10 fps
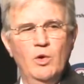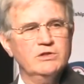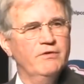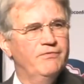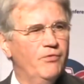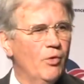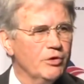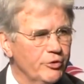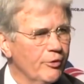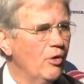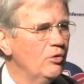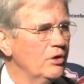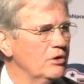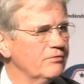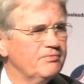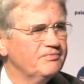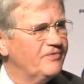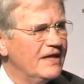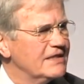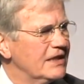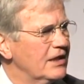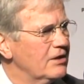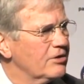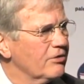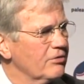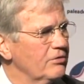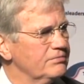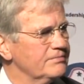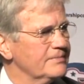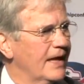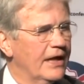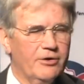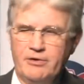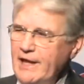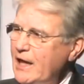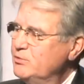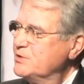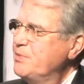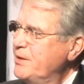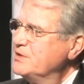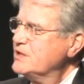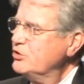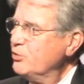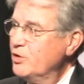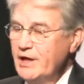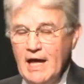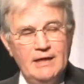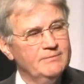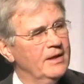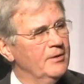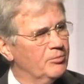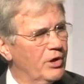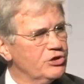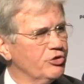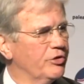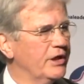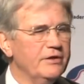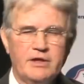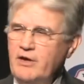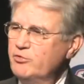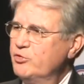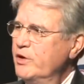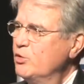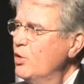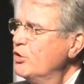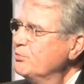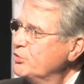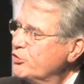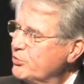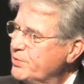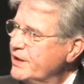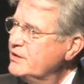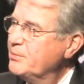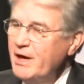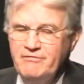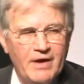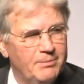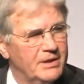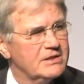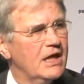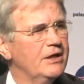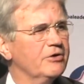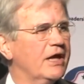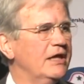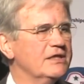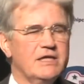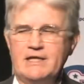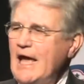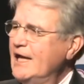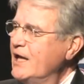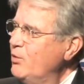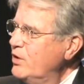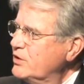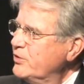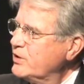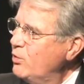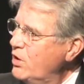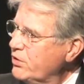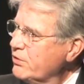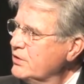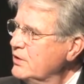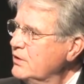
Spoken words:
was a 4-year-old little feisty little girl, and her dad was babysitting her one night, brushed her teeth, gave her a drink of water, and put her in bed. And about 5 minutes later, Katie said, "Daddy, I want a drink of water."